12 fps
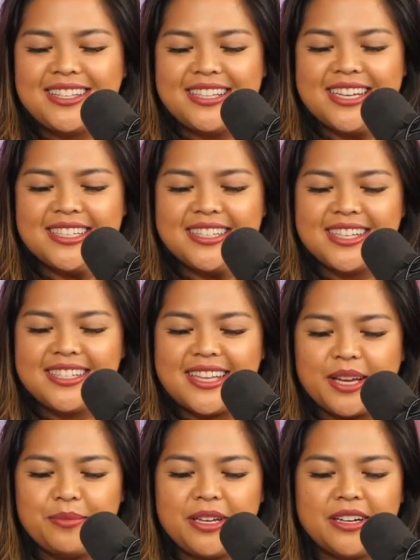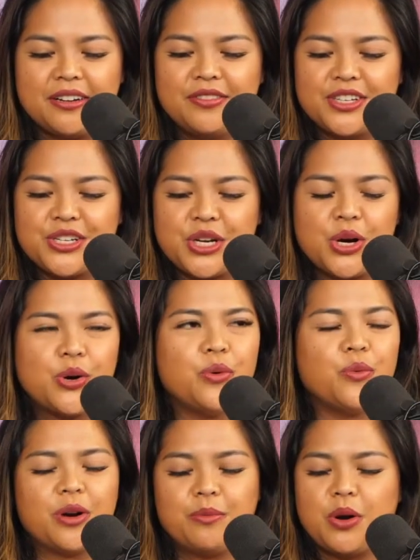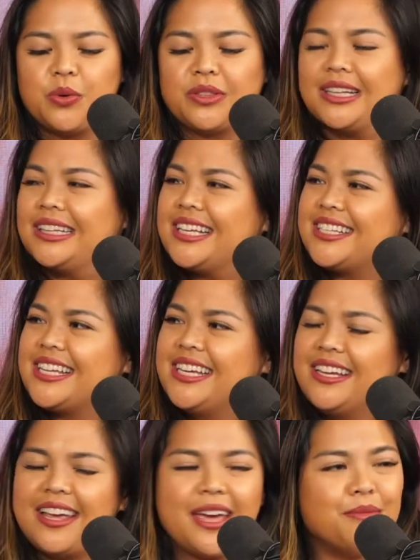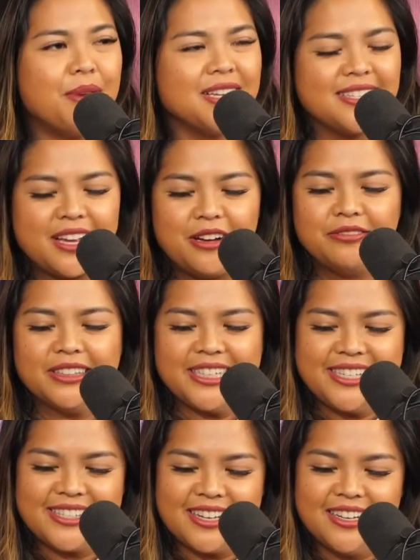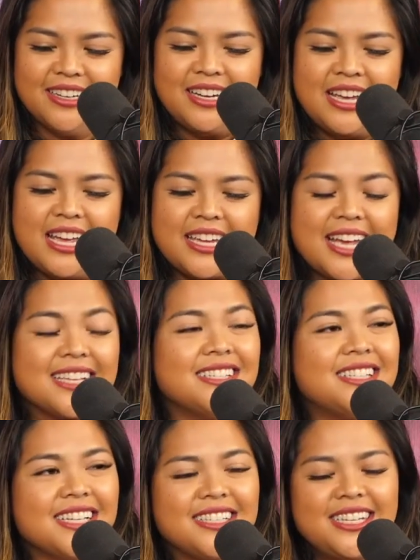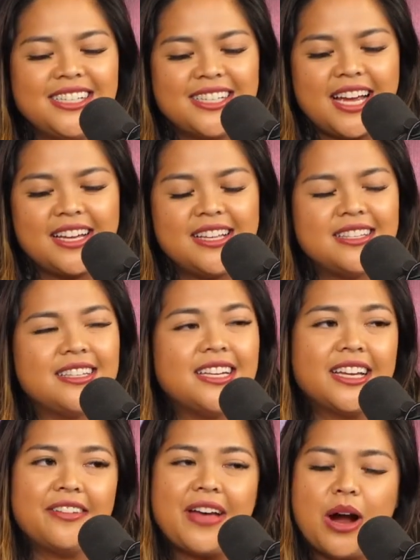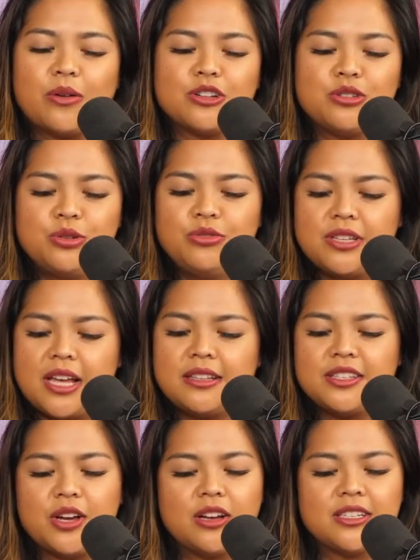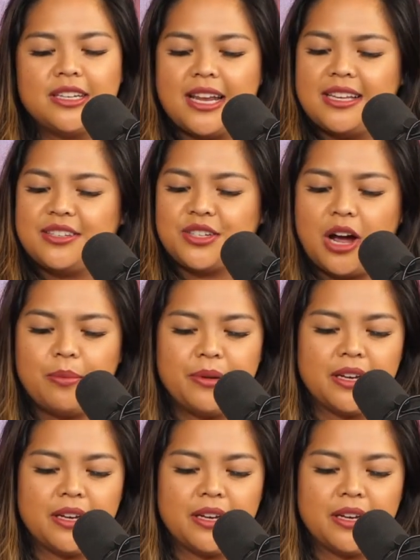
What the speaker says: is the segment of the show where both Lizzy and myself, Lissa, get 60 seconds to give our 2 cents on today's topic,